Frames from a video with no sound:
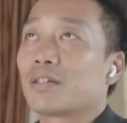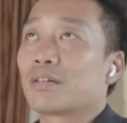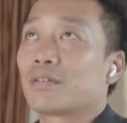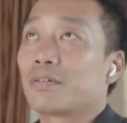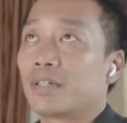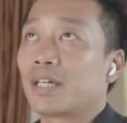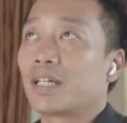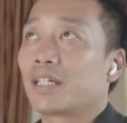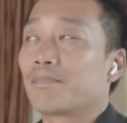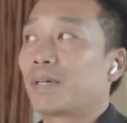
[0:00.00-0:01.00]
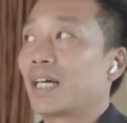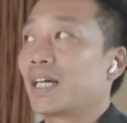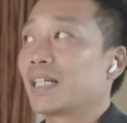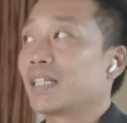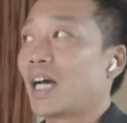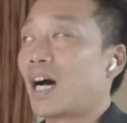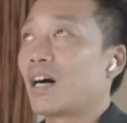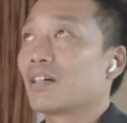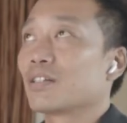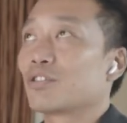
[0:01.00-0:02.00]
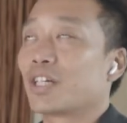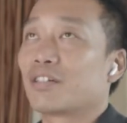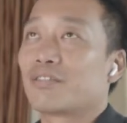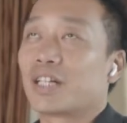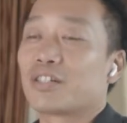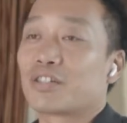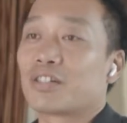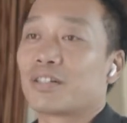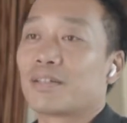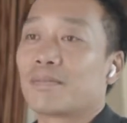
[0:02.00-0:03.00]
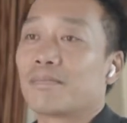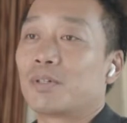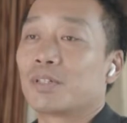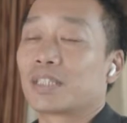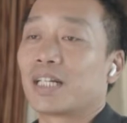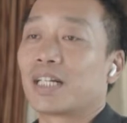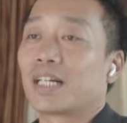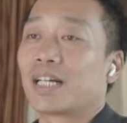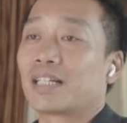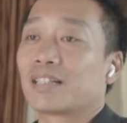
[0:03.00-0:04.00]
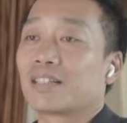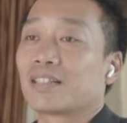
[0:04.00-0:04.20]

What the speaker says: created by a young generation more than like